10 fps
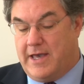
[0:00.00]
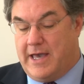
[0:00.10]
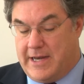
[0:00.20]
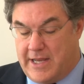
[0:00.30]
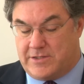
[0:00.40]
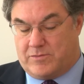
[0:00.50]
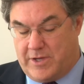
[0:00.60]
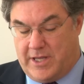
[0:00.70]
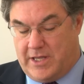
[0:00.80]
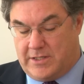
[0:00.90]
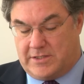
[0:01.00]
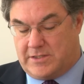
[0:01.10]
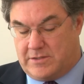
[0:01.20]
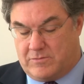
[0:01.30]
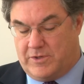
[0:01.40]
And as we
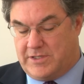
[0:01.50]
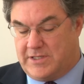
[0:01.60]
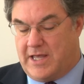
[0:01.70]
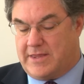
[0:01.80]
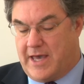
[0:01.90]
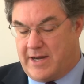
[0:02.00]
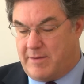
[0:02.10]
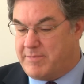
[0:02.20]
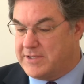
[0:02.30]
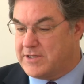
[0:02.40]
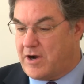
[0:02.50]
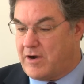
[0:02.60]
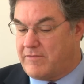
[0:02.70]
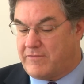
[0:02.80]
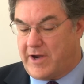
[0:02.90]
set that up as
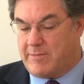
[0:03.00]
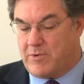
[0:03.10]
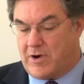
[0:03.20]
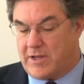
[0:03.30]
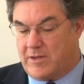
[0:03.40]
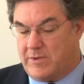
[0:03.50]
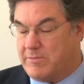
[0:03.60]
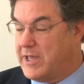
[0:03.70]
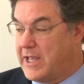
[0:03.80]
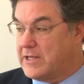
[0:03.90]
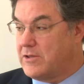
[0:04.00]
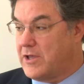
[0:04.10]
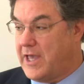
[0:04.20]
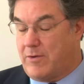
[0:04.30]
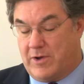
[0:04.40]
our framework, then we began to
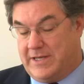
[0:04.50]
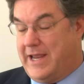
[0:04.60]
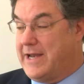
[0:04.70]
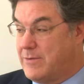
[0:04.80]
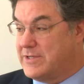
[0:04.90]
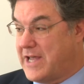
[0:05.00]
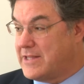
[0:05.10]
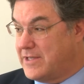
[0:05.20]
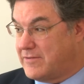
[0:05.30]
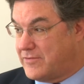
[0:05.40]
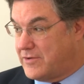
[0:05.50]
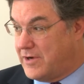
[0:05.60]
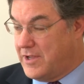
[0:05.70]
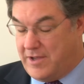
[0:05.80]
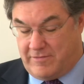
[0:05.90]
look at what data was out there
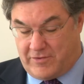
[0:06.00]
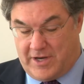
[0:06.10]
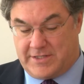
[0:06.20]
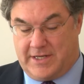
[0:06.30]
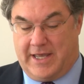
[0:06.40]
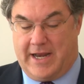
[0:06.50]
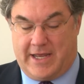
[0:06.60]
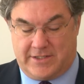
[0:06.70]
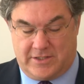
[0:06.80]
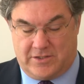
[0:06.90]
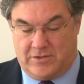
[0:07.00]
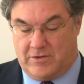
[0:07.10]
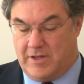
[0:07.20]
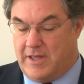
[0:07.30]
for us to get access to.